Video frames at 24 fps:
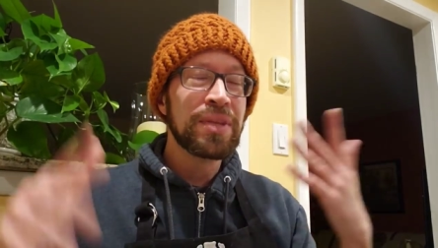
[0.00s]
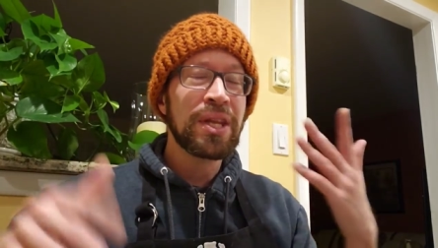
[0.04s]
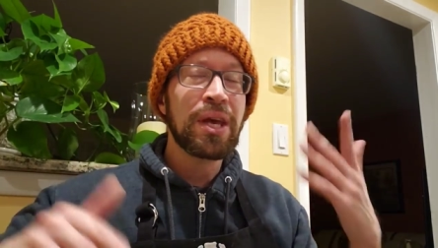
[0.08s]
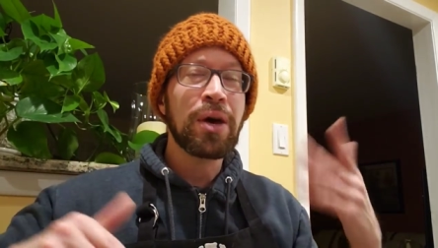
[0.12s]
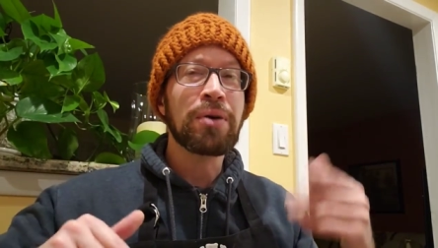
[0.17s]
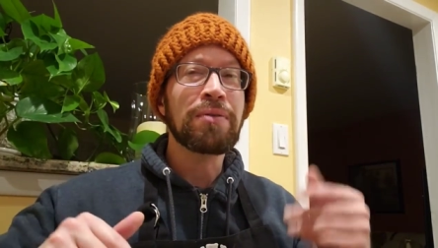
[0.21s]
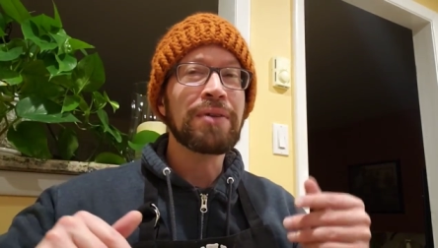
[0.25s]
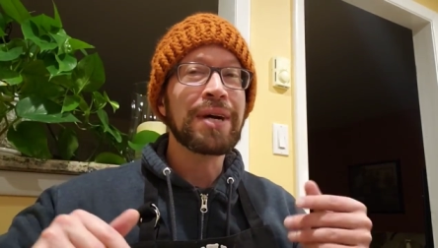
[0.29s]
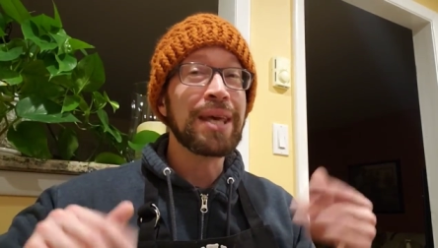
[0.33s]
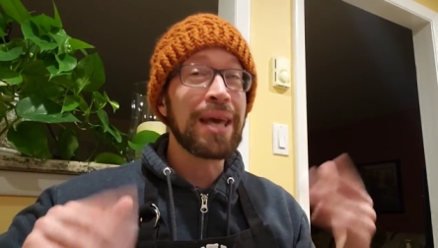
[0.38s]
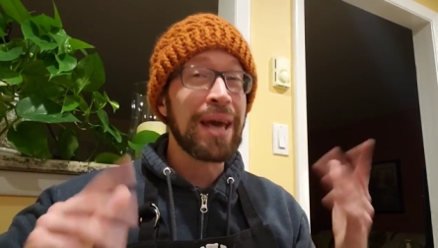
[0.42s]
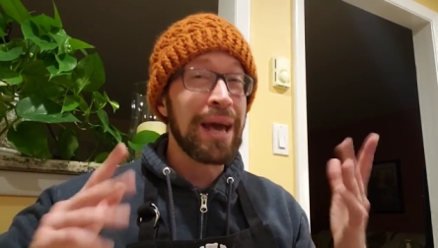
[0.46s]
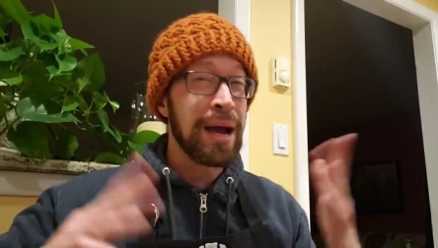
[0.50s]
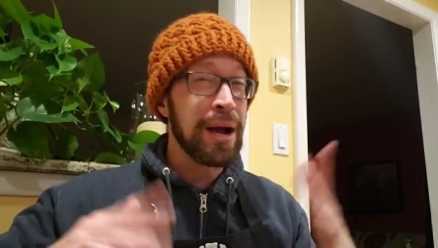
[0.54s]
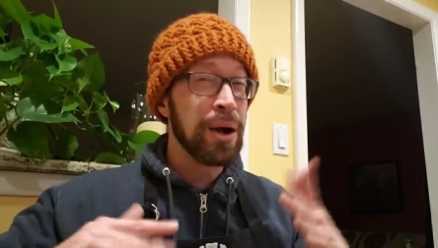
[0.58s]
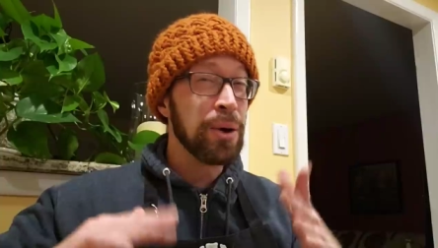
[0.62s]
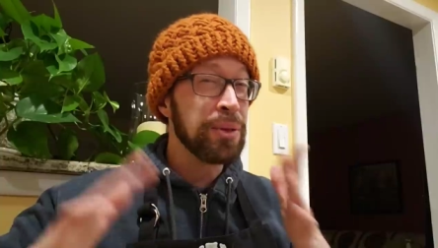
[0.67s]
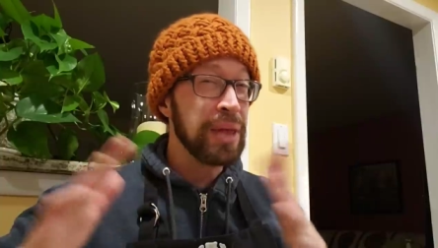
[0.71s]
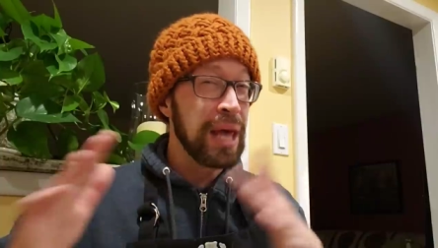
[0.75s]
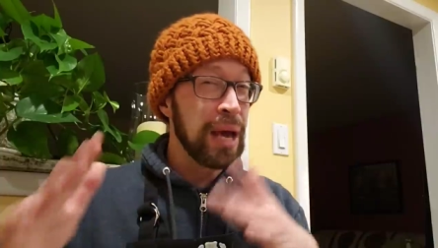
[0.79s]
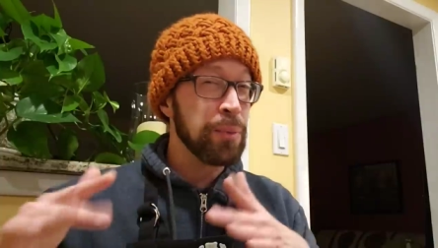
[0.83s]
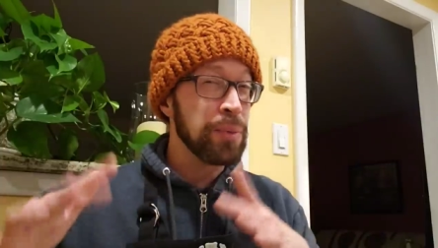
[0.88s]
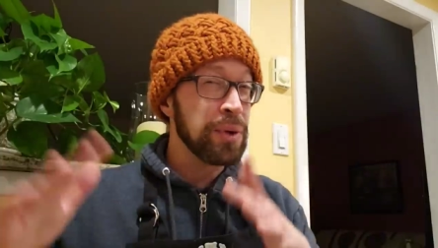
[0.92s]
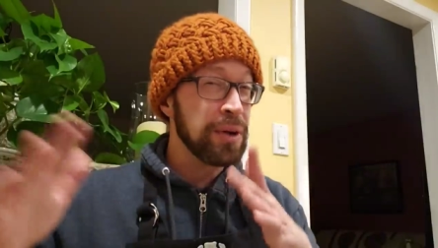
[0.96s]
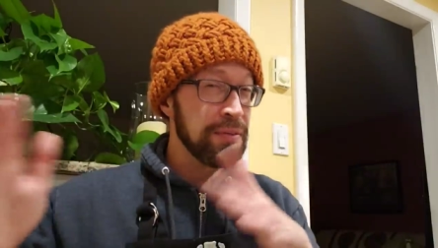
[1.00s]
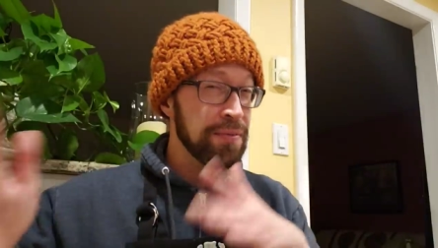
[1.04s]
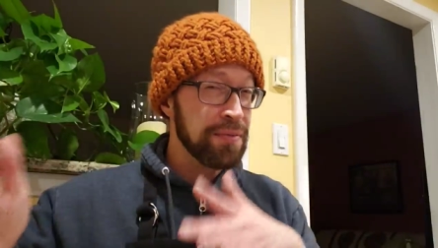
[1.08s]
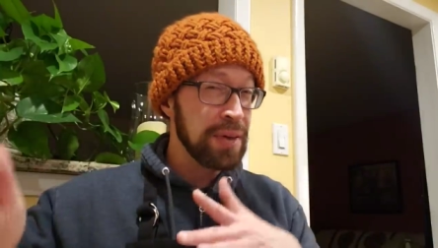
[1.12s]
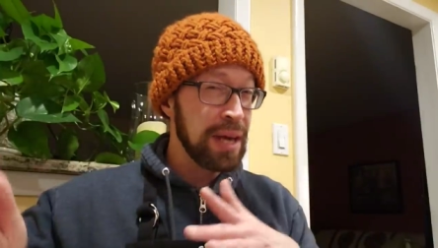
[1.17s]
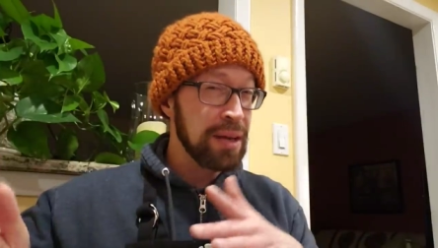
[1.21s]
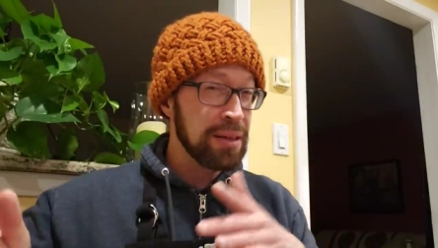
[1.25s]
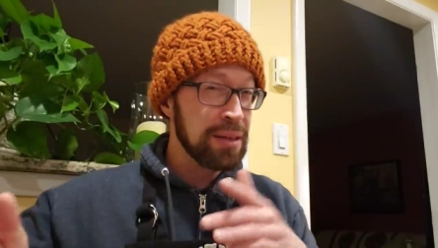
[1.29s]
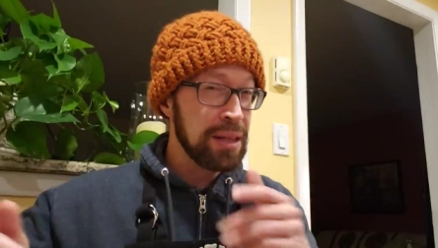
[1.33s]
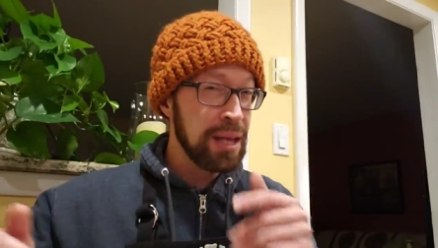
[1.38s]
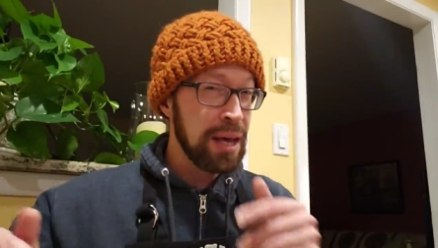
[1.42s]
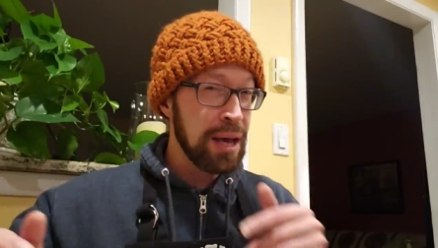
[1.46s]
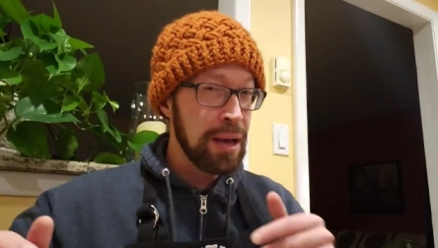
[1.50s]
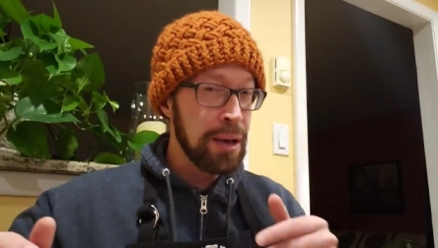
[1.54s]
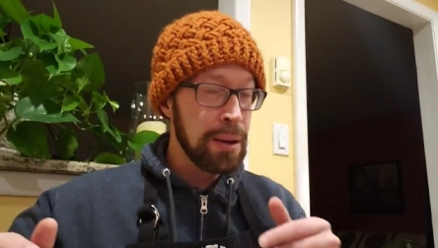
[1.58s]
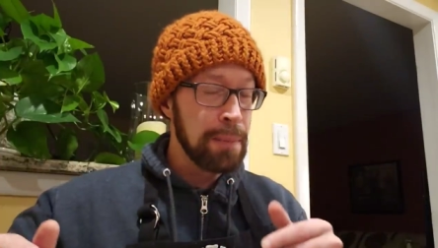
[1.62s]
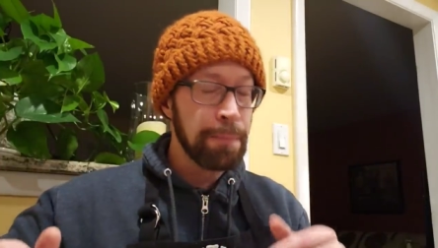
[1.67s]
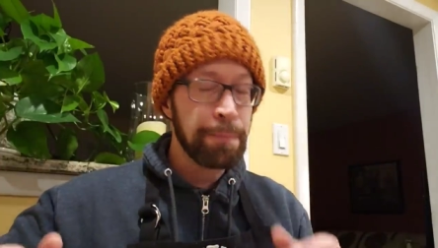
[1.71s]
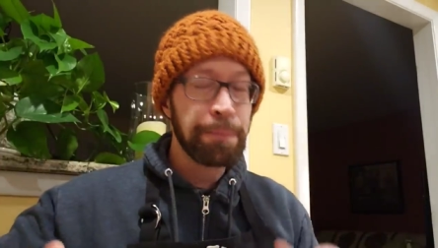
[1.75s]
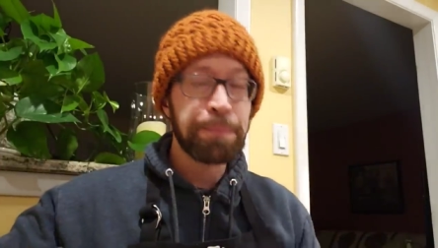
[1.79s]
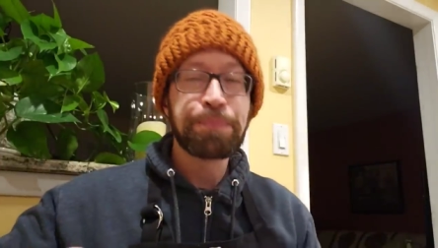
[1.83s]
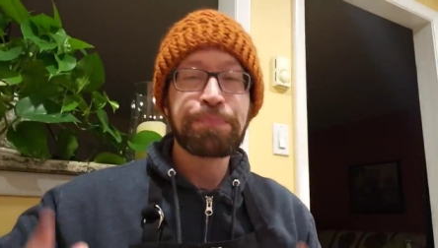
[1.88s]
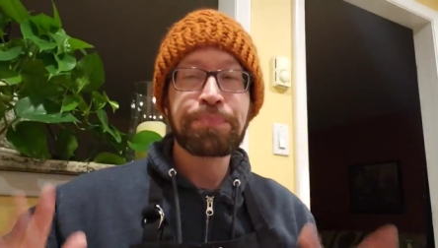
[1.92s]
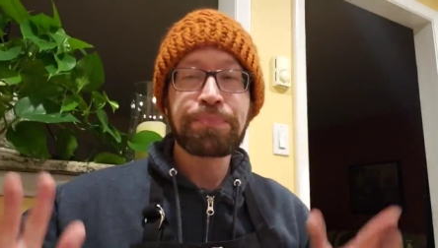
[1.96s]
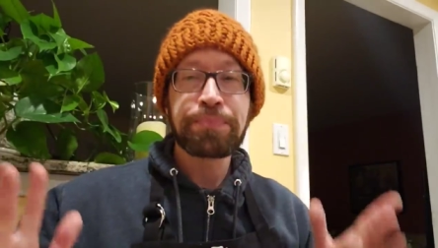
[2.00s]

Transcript: you know, like how that would affect that.